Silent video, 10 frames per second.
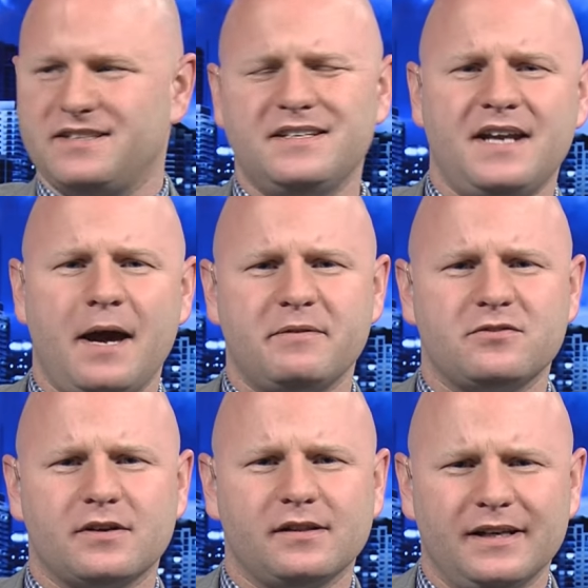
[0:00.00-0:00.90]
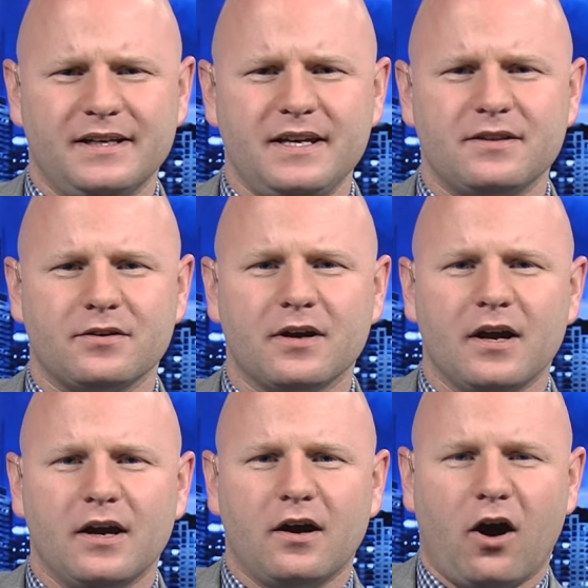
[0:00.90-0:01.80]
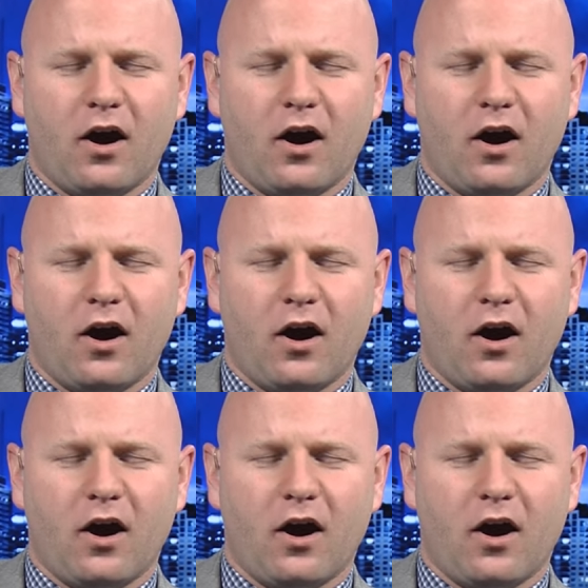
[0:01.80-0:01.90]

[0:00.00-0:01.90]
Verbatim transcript: It didn't happen during Clinton either." Right.